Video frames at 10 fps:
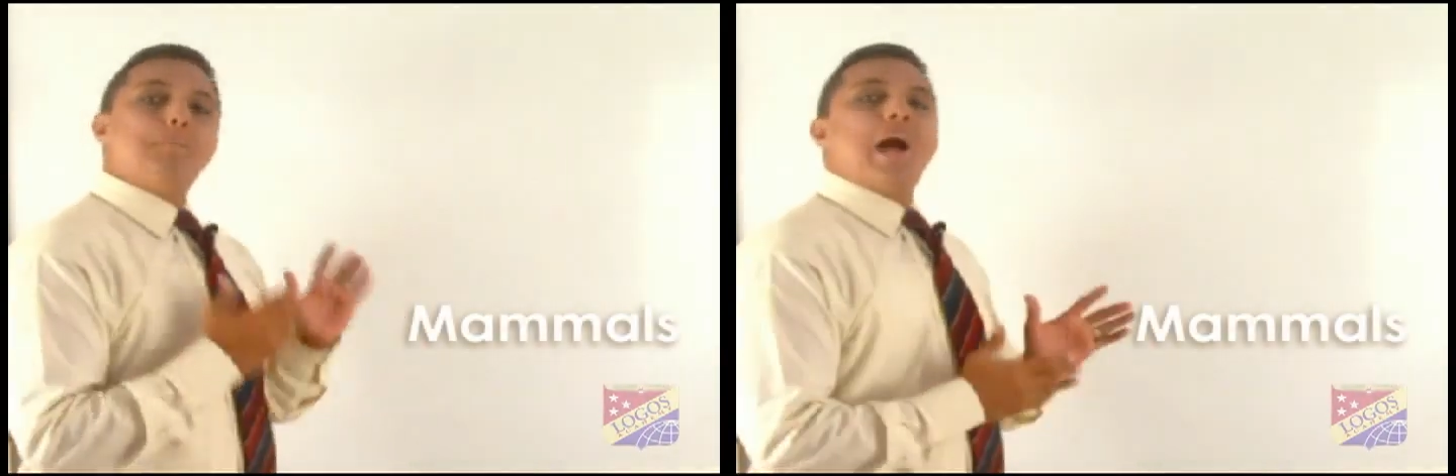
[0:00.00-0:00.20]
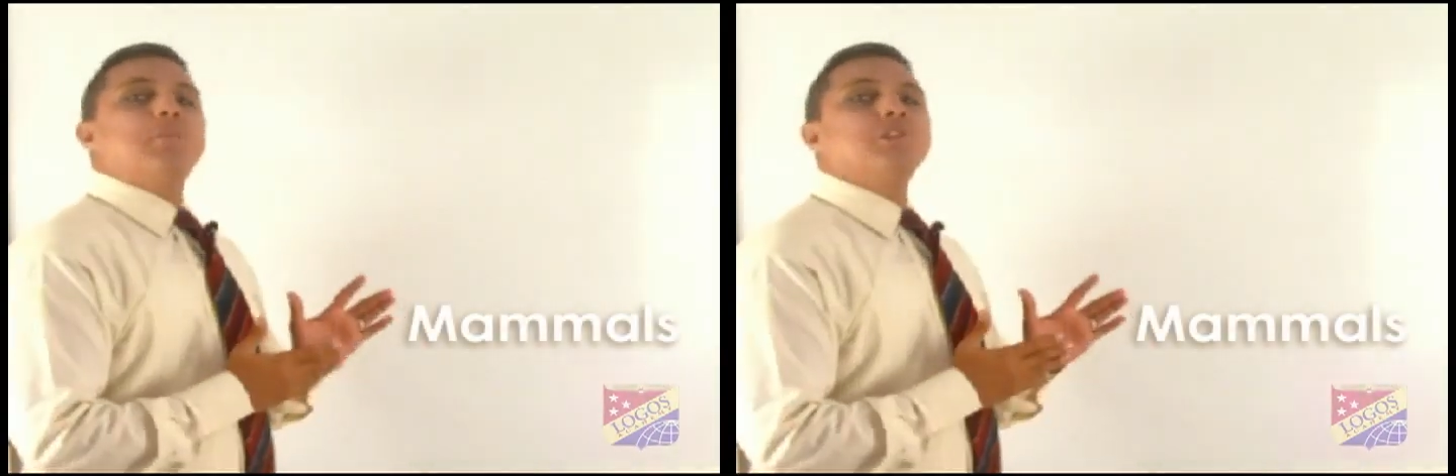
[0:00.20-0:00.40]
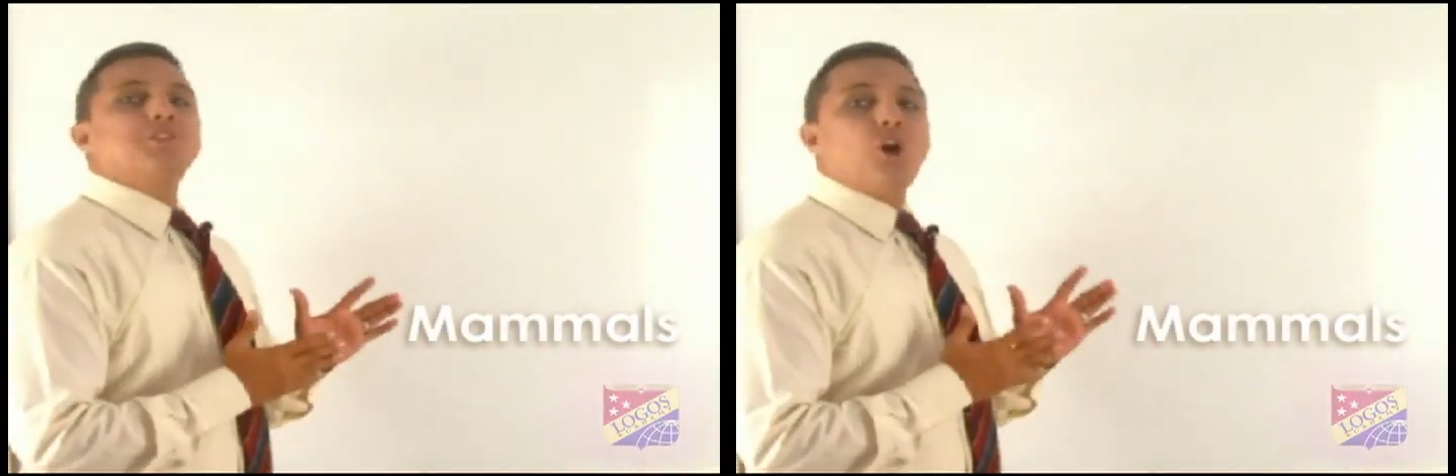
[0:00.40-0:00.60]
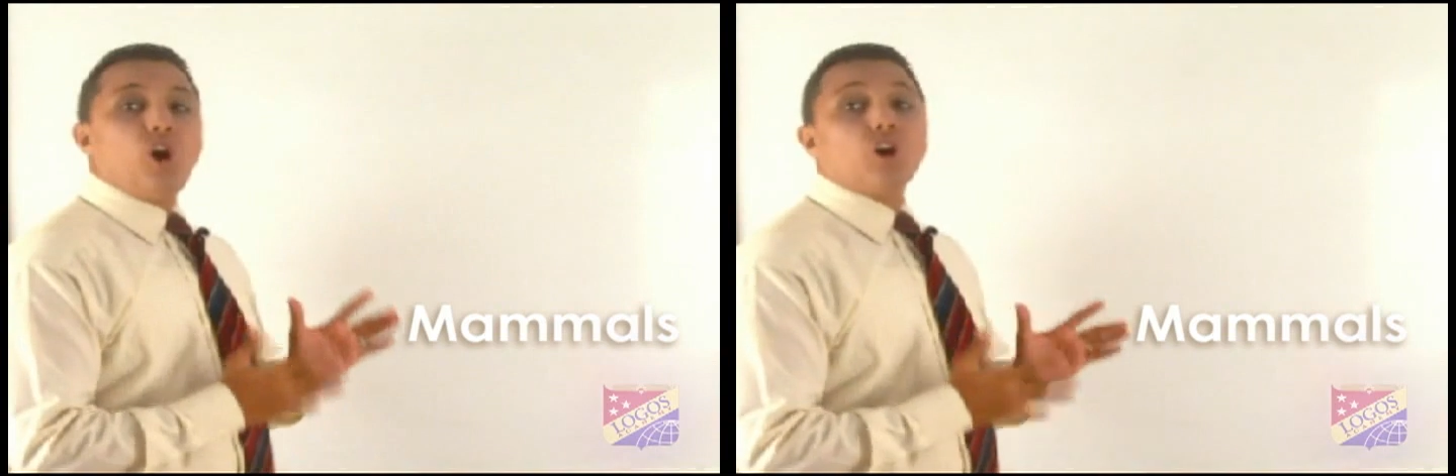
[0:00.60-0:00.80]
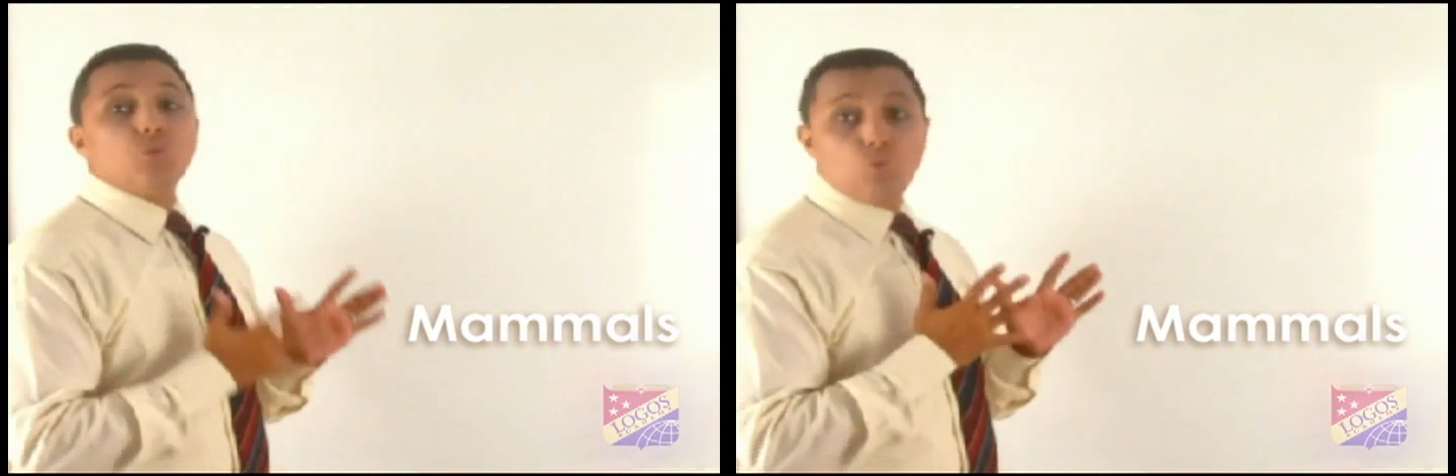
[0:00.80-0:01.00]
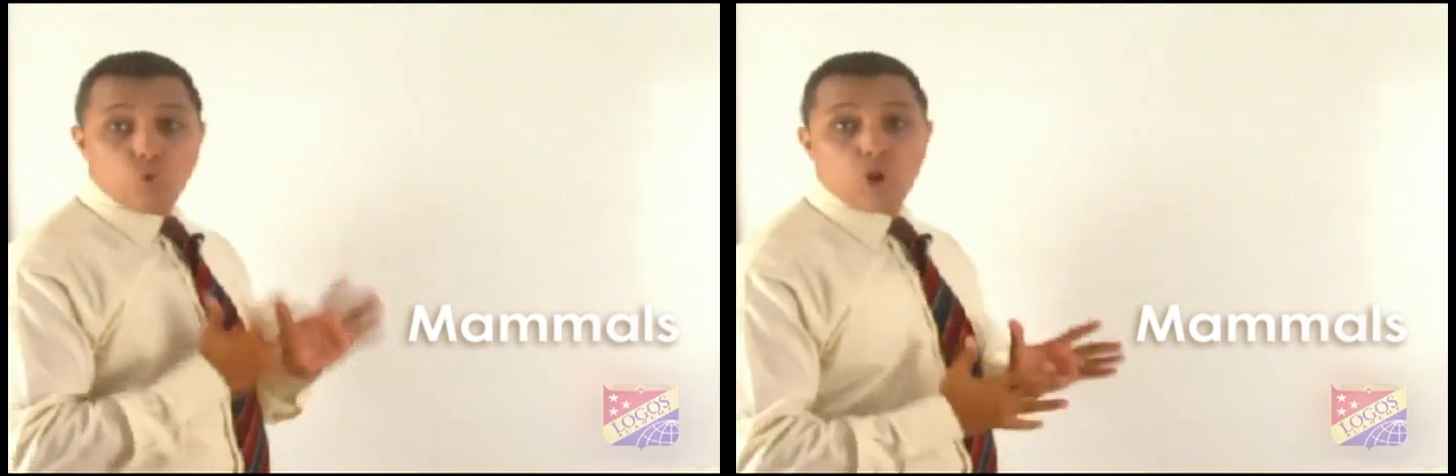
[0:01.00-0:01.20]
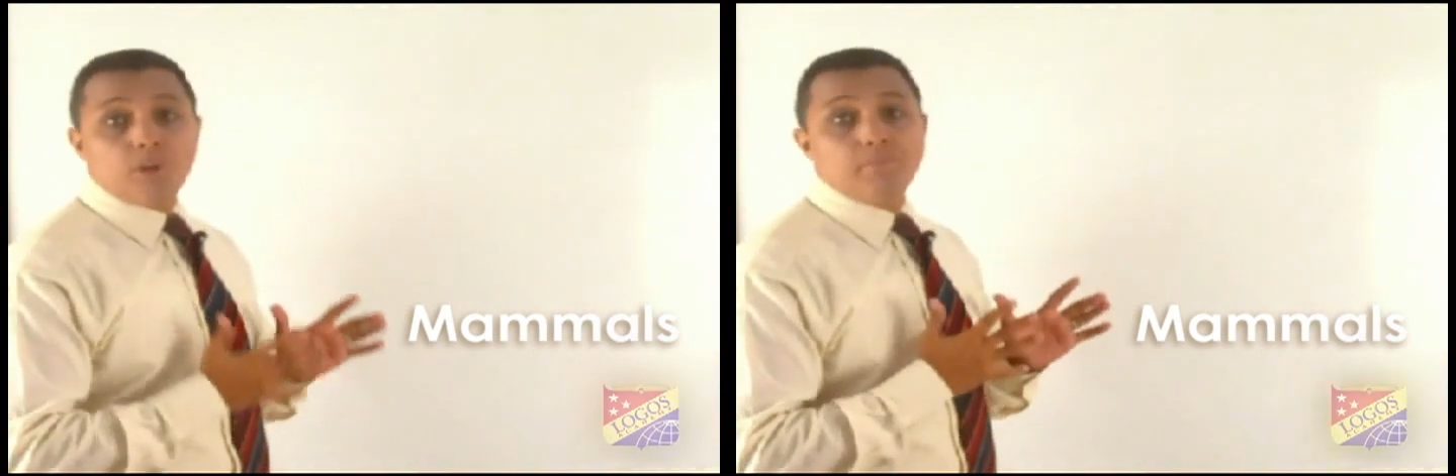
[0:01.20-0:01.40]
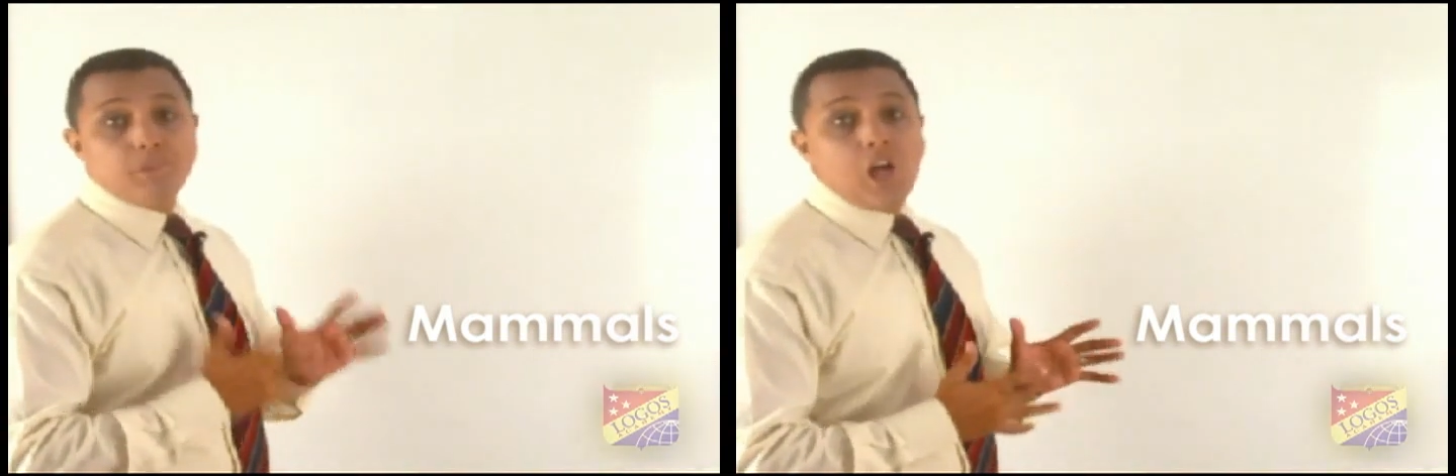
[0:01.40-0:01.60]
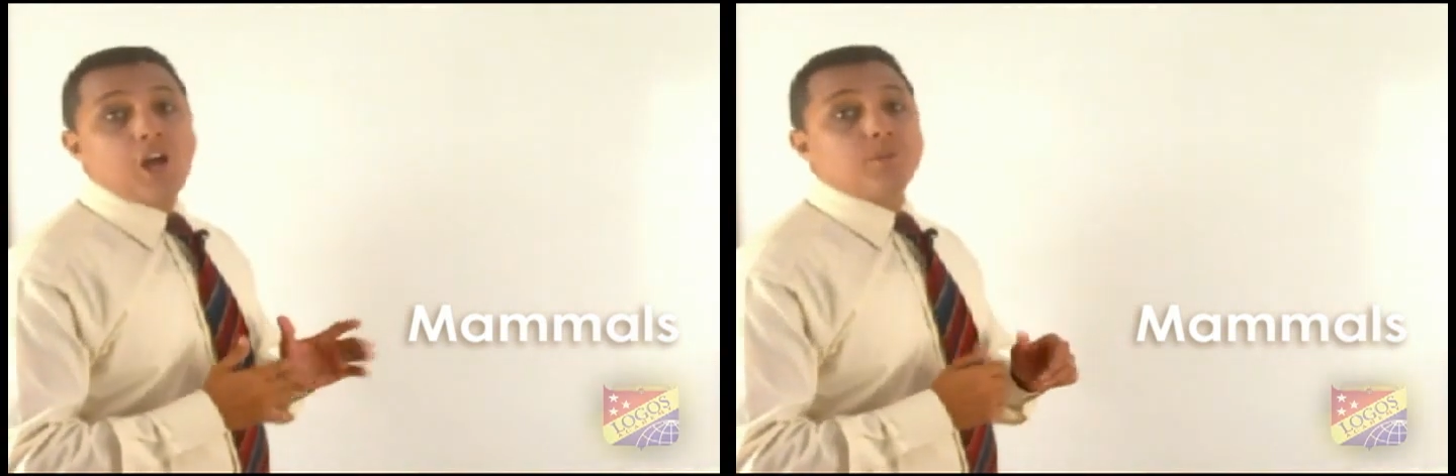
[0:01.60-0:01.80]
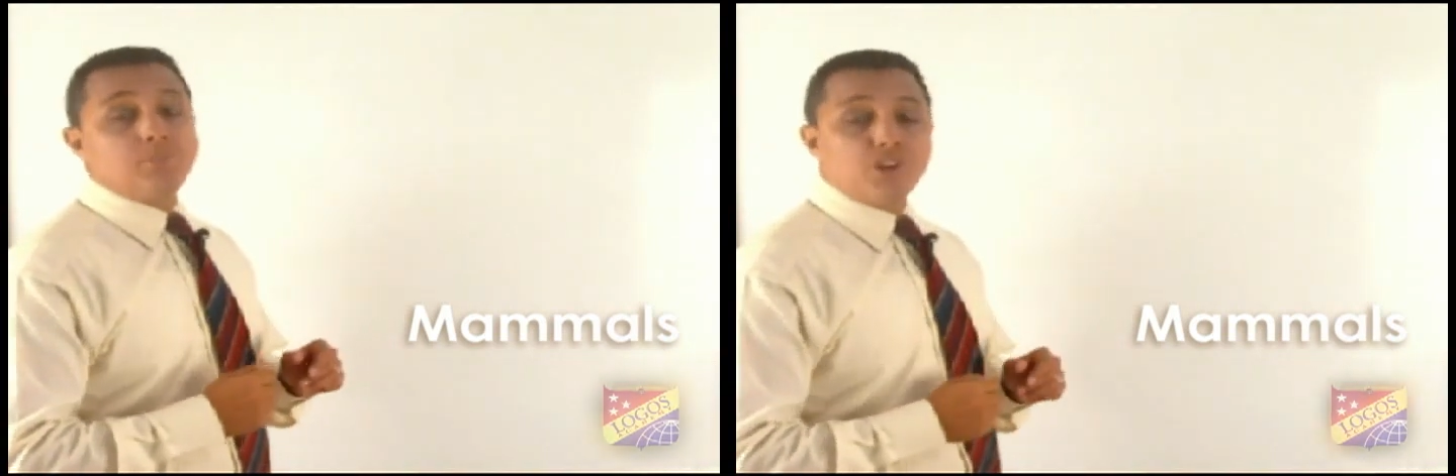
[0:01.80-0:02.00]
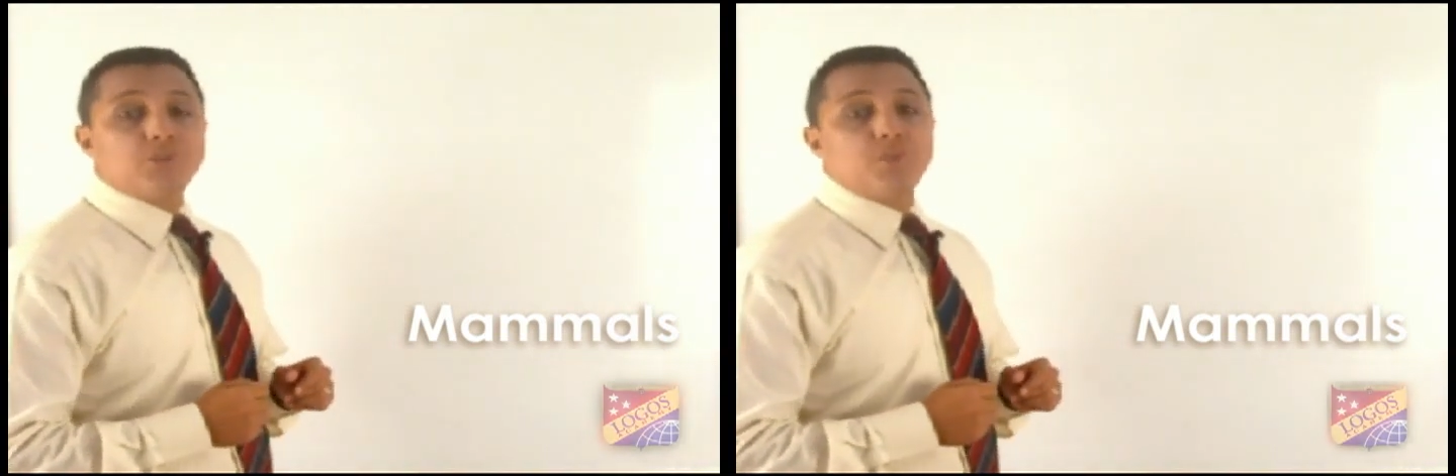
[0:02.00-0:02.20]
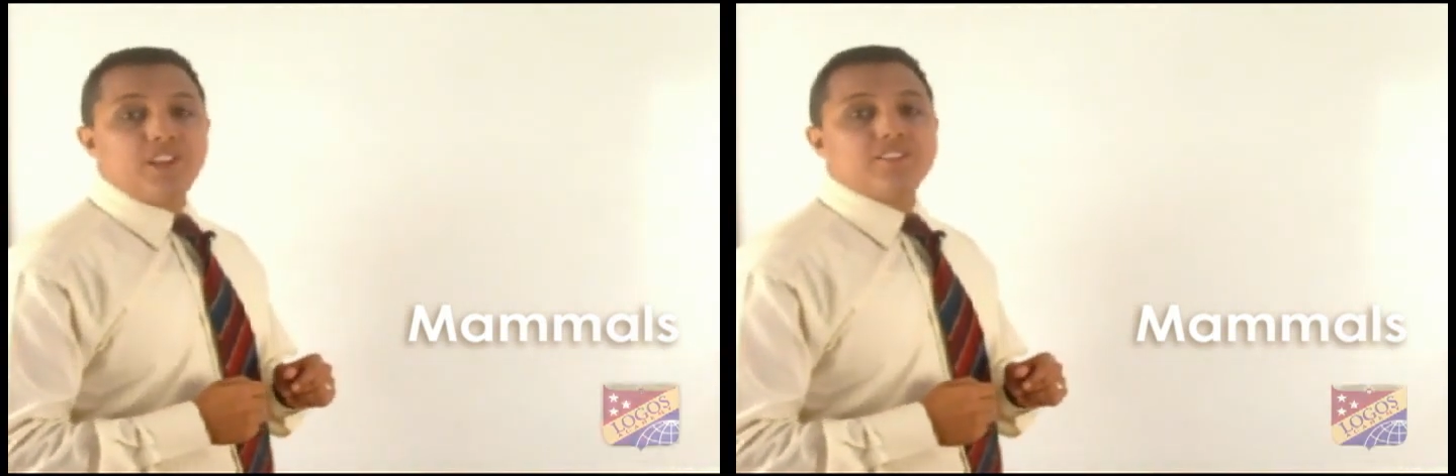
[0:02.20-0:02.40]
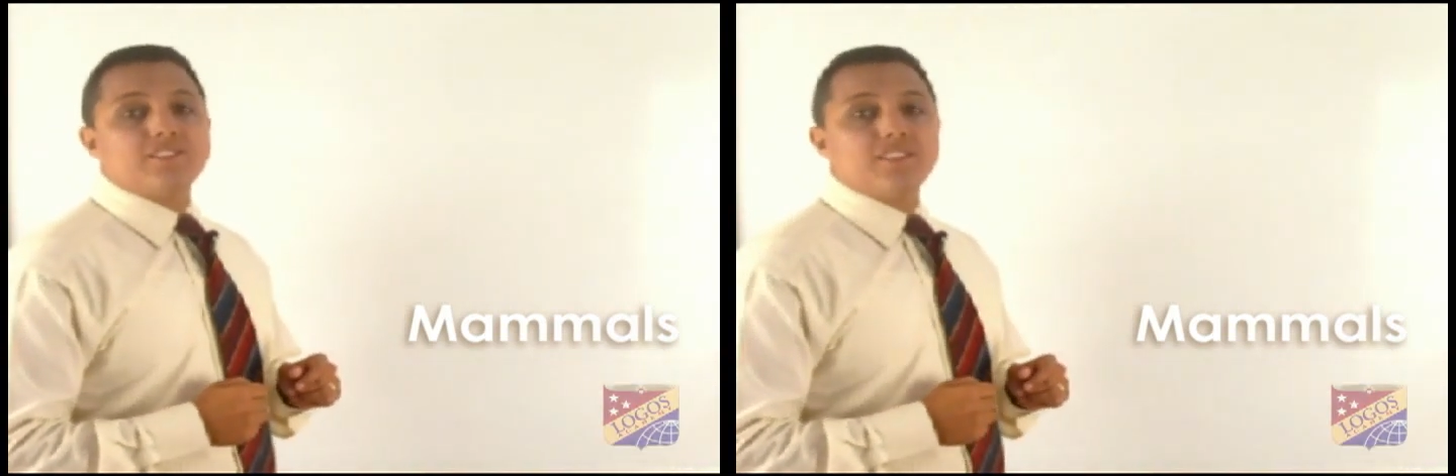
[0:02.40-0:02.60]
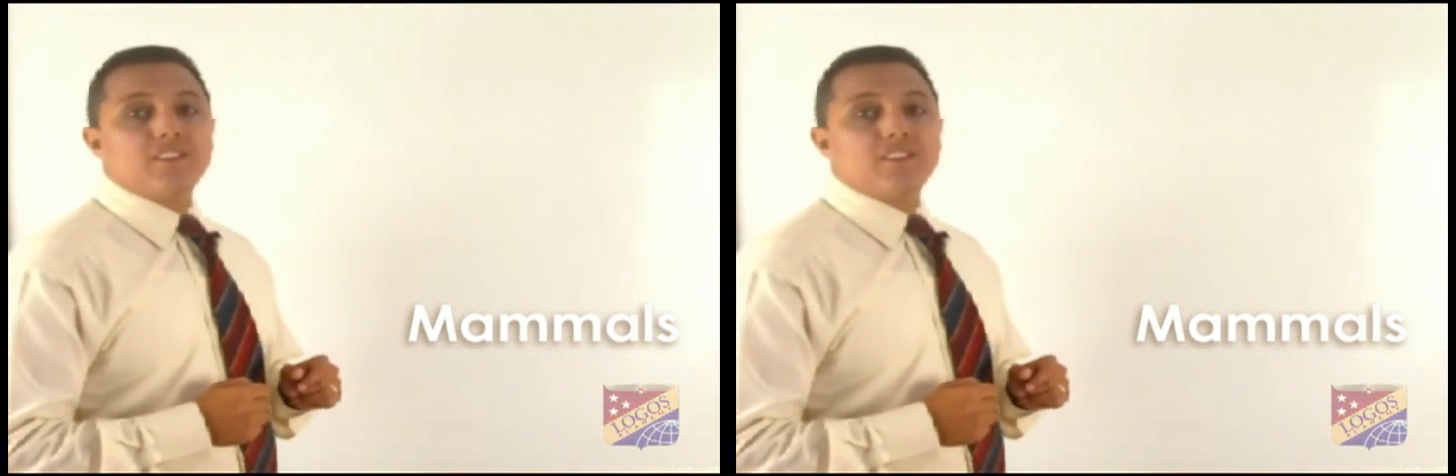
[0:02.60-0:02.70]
Mammals are warm-blooded vertebrates